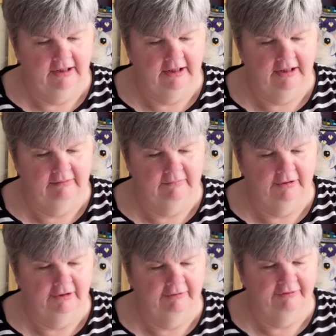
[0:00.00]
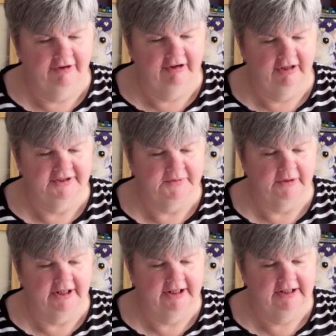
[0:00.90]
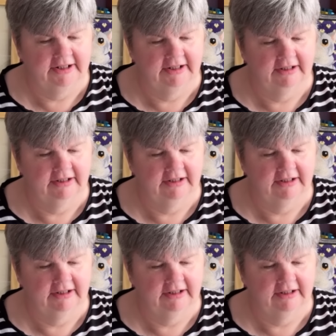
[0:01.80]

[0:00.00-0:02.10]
over Oswa,